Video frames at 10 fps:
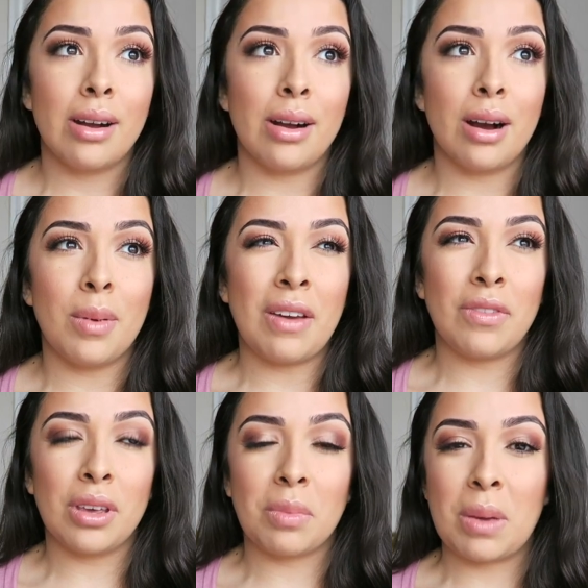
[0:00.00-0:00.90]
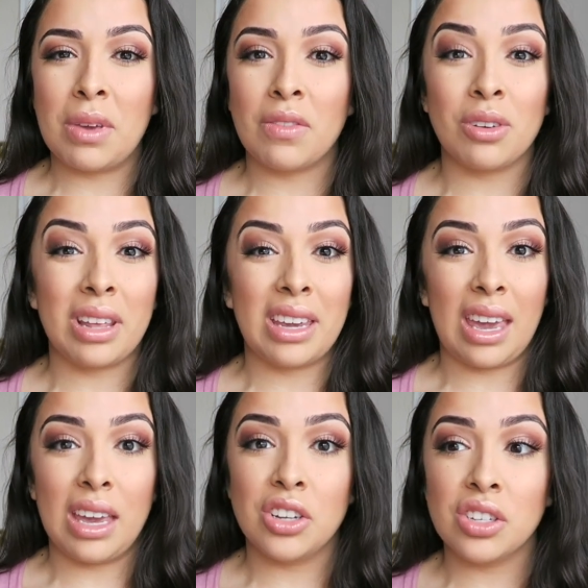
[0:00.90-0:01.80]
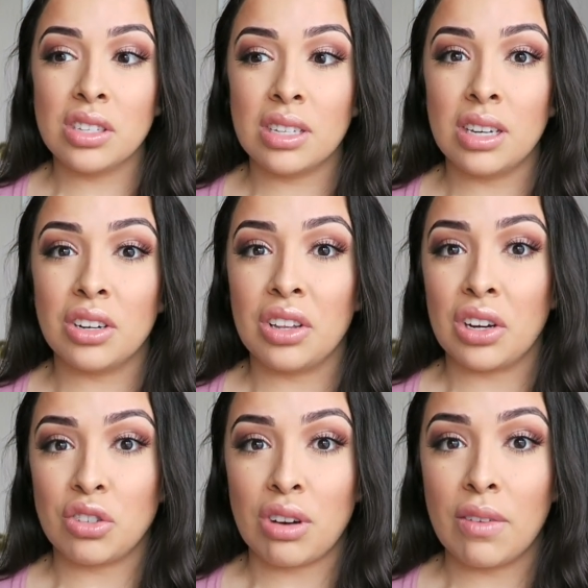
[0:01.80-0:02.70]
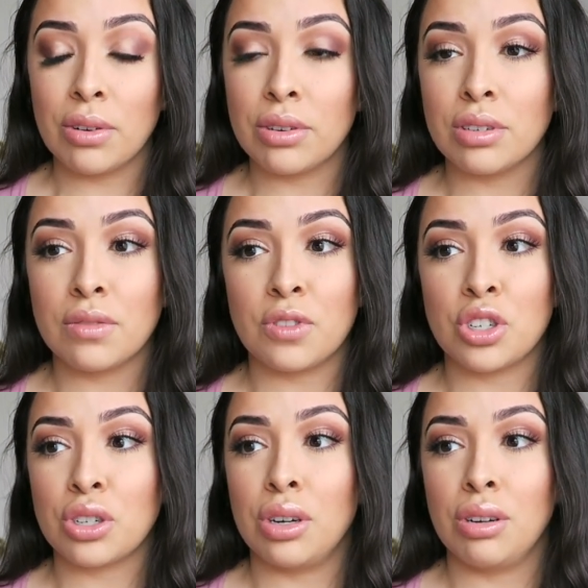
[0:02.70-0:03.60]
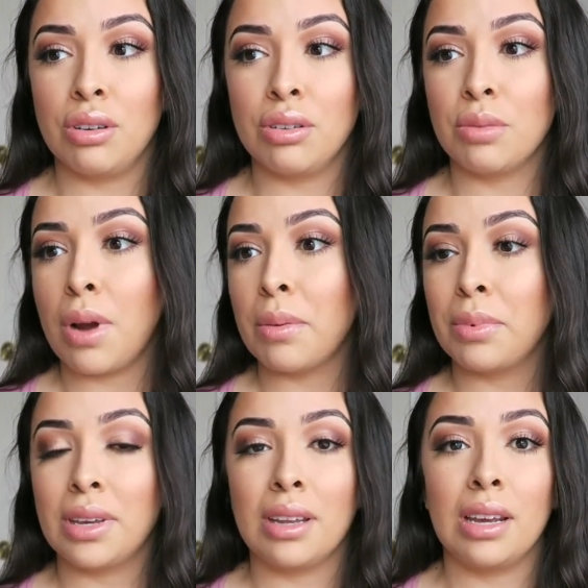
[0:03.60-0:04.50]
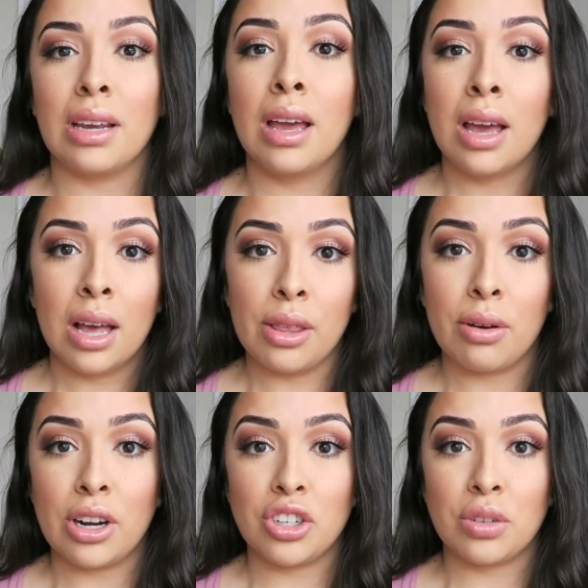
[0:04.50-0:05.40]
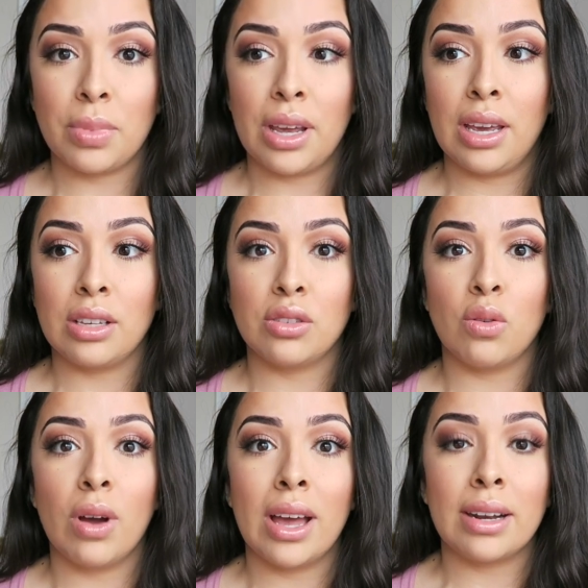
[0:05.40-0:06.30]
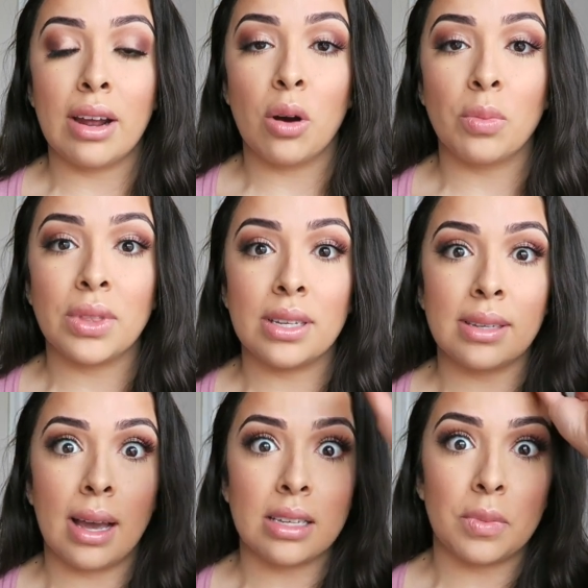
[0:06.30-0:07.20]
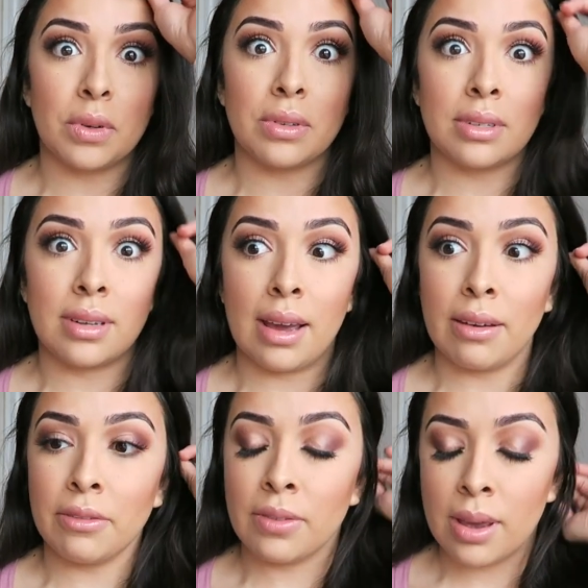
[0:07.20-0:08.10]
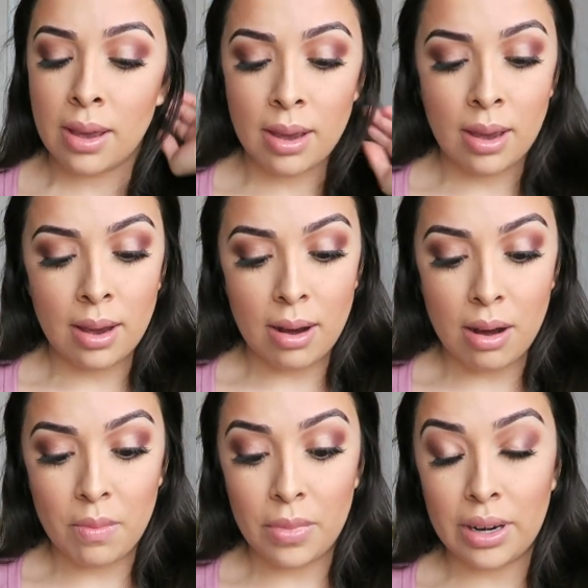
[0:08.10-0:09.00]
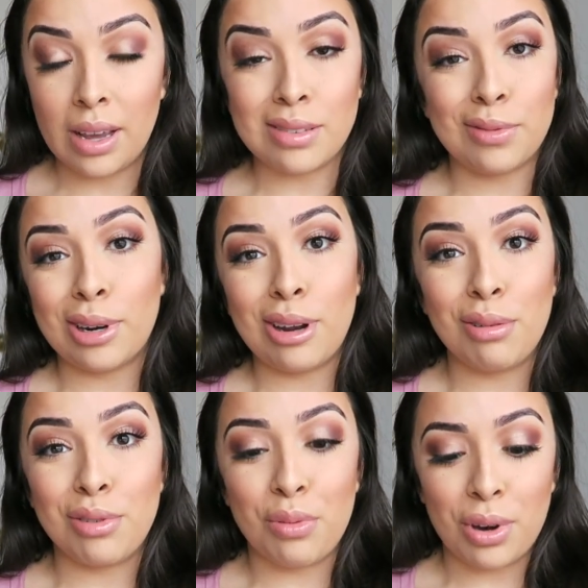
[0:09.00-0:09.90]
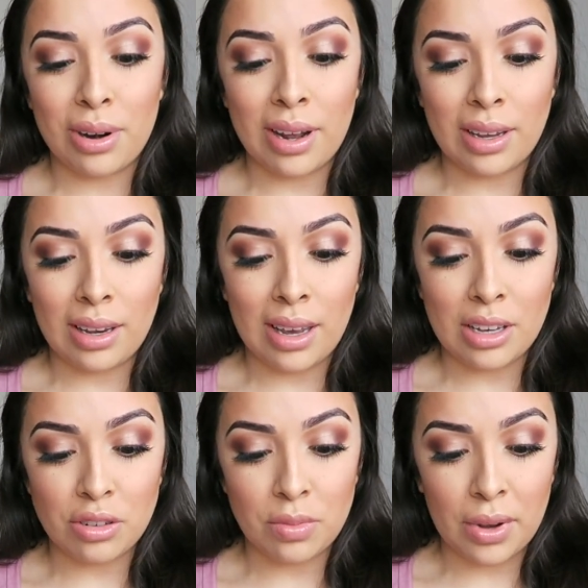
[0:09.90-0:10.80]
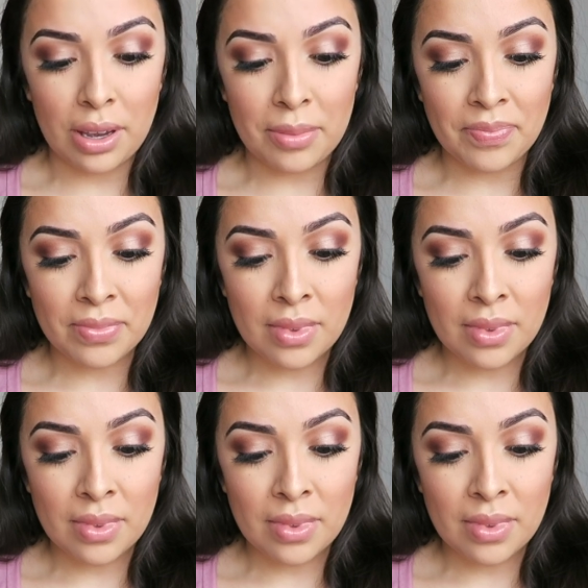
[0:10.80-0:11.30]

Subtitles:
I feel like maybe if you're like agency or like a travel nurse, for sure, you know, you're probably getting a little extra pay to go ahead and help these hospital staff. But as of right now, no, we are not getting hazard pay.